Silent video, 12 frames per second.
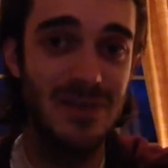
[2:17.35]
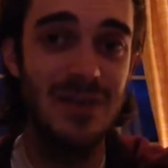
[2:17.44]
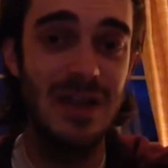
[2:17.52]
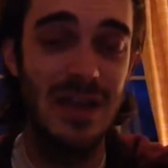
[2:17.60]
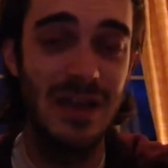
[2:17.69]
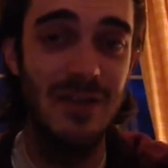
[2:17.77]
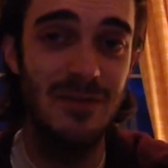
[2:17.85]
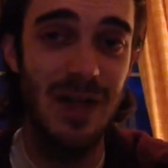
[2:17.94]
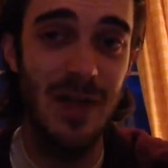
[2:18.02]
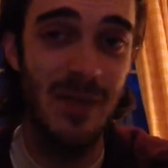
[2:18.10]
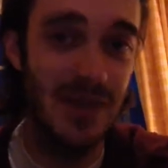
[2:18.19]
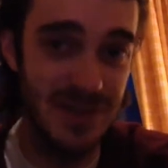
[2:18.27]
that
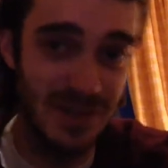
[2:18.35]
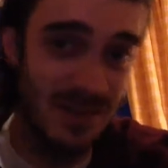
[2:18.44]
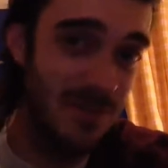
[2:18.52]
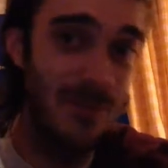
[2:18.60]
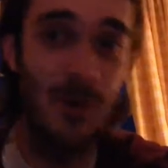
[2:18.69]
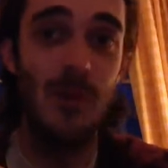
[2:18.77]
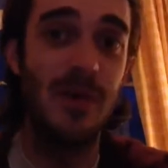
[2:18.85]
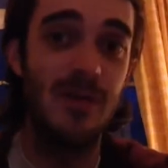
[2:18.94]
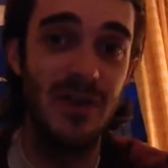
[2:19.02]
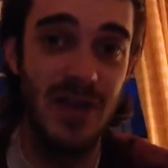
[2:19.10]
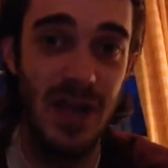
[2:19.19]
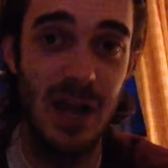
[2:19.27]
fan base follow him
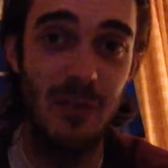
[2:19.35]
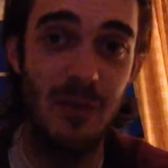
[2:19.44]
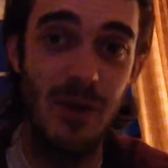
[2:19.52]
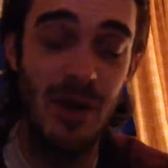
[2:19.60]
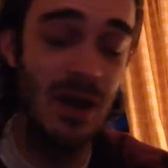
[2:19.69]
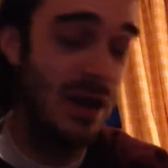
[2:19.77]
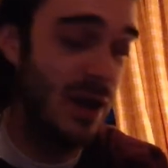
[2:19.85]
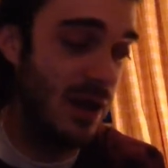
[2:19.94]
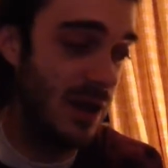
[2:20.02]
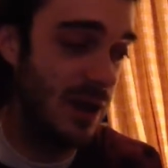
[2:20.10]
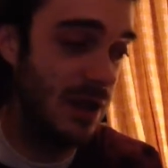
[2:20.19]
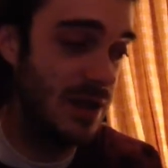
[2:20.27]
over to Canberra.
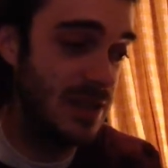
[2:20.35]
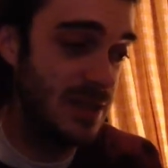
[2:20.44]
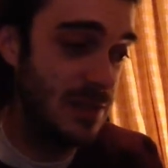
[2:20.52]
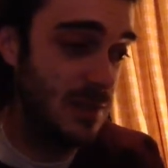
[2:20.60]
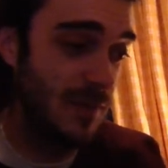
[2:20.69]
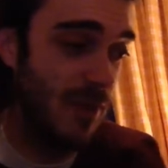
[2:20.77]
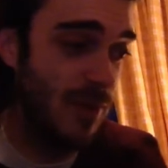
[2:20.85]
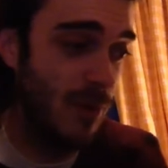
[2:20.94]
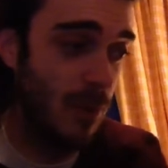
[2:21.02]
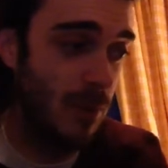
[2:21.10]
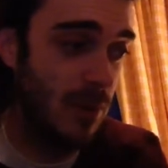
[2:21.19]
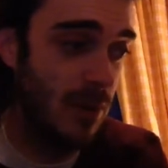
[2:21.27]
He seems to be very
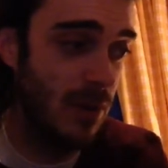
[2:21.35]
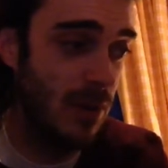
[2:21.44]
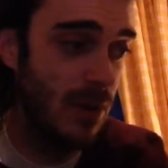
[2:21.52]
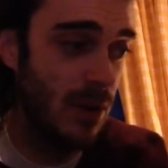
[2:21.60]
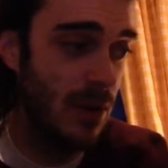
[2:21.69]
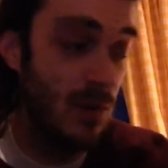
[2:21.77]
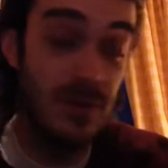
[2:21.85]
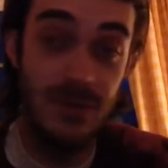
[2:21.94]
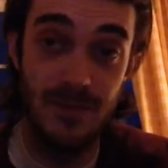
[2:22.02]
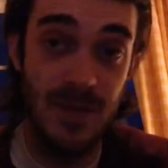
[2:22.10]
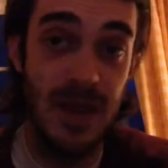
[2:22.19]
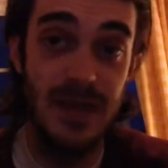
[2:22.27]
popular with
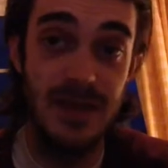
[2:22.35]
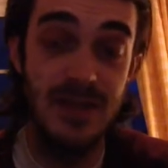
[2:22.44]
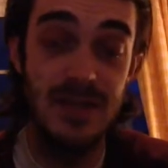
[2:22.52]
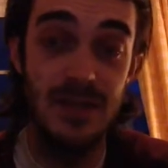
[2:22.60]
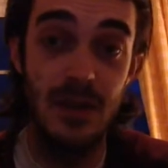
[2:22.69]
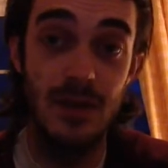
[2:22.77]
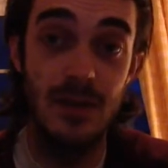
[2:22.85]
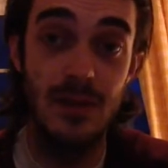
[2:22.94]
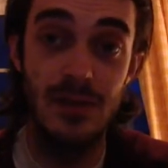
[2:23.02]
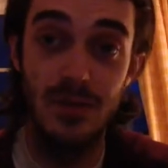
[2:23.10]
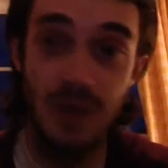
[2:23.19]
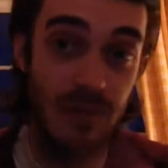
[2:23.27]
the fans and the
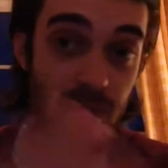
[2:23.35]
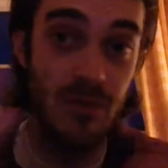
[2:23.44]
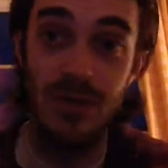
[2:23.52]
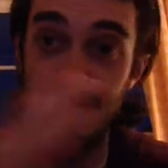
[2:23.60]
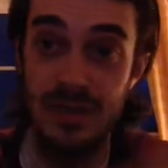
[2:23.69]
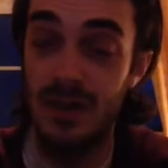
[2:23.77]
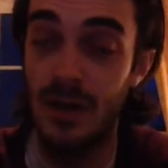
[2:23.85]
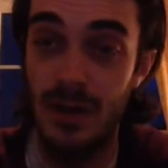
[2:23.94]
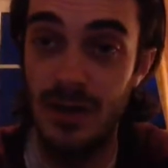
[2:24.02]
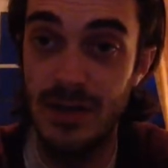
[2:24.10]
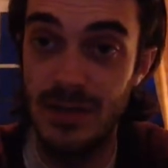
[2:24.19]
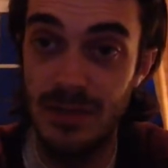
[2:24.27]
locals wherever he's
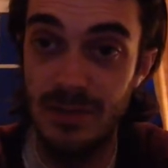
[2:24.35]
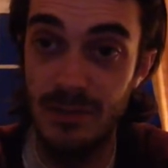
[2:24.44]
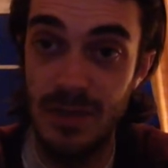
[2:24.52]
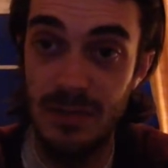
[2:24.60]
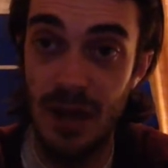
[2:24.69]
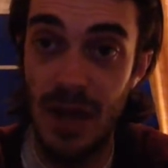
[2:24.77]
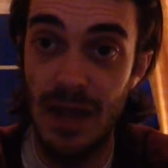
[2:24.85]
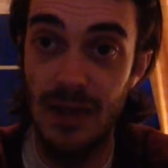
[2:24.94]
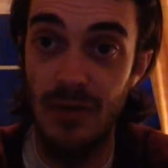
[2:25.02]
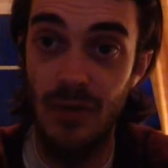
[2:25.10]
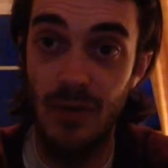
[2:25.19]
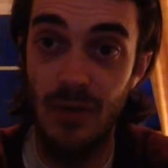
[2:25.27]
played.
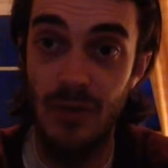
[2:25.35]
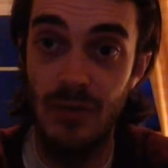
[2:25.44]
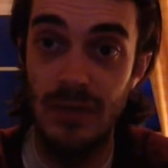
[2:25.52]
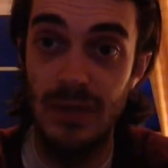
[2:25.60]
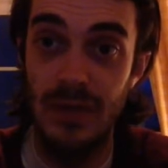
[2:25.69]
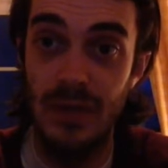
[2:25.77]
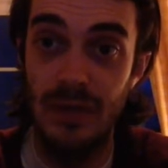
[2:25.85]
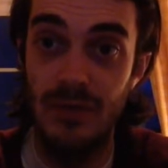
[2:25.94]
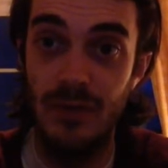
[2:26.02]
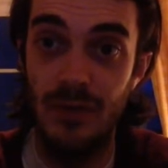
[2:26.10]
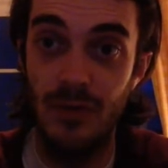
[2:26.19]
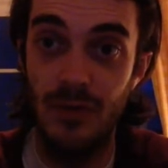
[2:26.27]
So
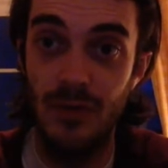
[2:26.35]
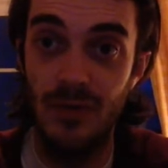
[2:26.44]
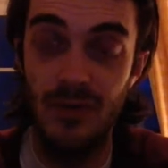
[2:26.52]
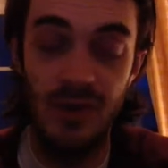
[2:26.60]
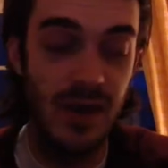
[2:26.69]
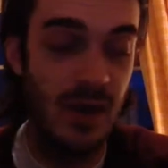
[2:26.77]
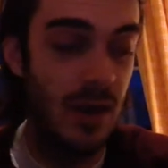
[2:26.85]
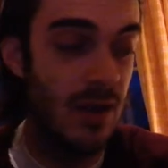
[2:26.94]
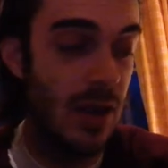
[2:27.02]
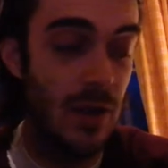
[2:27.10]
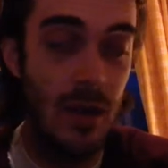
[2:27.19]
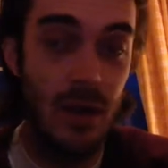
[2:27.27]
it's good to see.
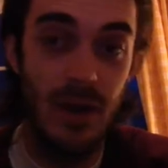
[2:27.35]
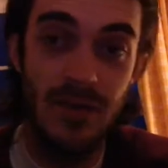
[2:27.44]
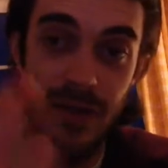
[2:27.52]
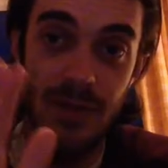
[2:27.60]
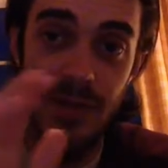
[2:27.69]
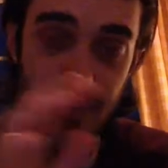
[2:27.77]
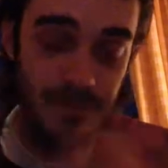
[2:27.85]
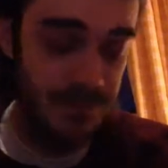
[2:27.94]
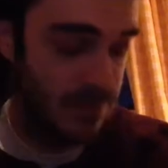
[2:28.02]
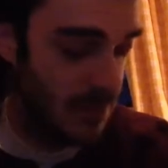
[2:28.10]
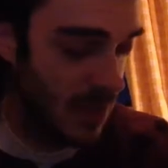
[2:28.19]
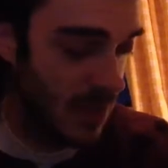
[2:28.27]
Anyway, I'll leave that there.
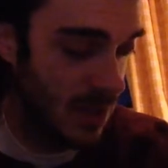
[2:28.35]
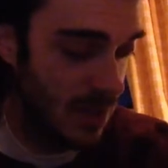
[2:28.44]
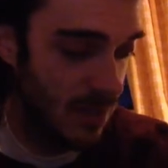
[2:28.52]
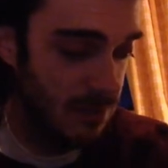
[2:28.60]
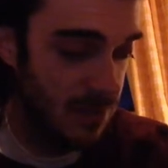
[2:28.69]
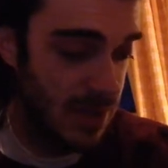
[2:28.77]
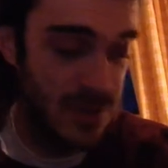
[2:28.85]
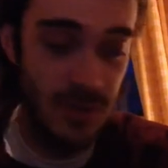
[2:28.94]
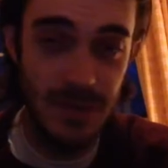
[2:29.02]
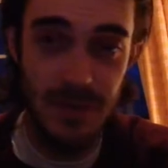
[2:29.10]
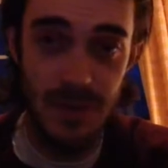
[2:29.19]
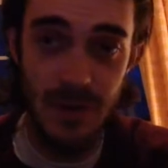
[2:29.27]
Place your
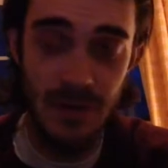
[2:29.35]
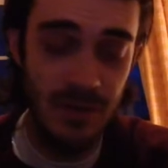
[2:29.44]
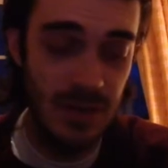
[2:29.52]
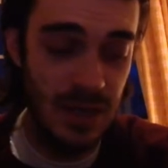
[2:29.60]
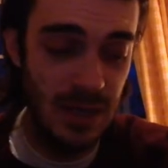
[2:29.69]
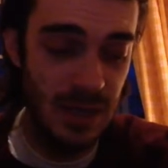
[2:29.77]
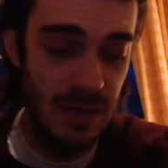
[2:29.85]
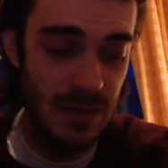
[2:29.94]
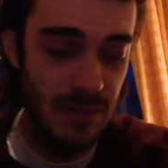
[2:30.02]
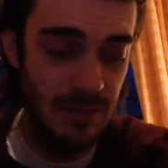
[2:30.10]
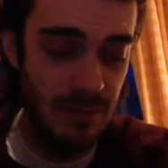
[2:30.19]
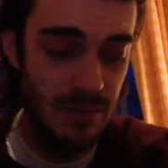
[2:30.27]
comments below,
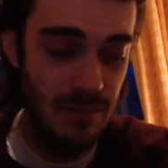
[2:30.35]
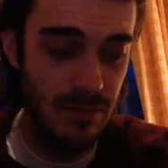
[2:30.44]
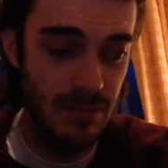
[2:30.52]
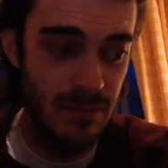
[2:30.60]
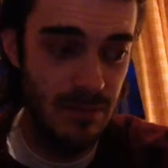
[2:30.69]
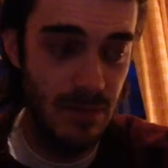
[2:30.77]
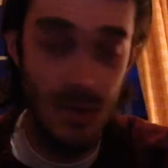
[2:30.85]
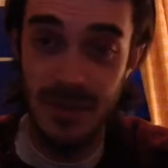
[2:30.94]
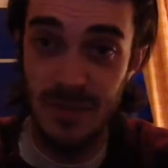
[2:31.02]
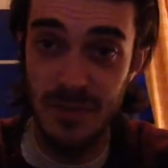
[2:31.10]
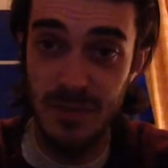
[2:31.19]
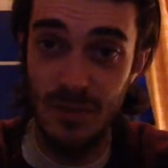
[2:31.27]
like and
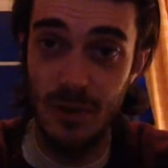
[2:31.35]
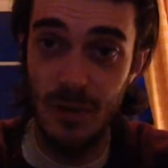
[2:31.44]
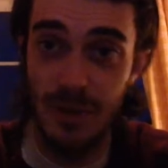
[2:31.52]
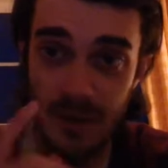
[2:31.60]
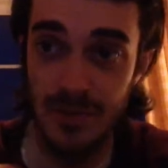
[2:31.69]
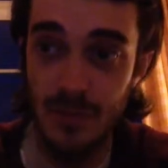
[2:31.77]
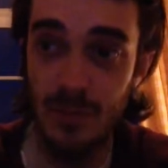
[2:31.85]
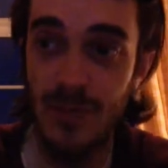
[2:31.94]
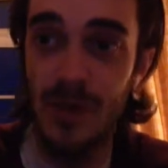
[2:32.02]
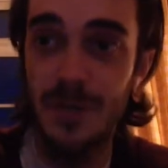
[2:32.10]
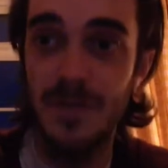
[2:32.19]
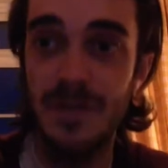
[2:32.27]
subscribe, and I'll have some more
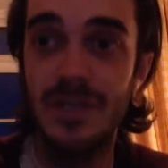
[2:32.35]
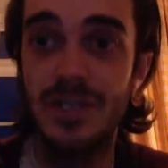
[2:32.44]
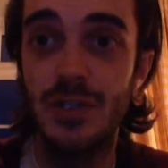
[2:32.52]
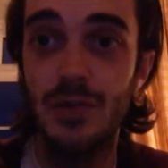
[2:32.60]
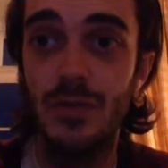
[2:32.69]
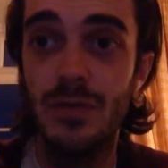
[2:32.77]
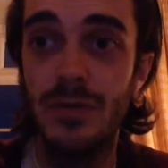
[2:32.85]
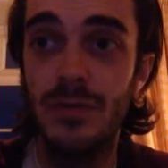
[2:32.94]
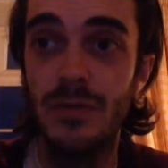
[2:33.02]
videos for you soon.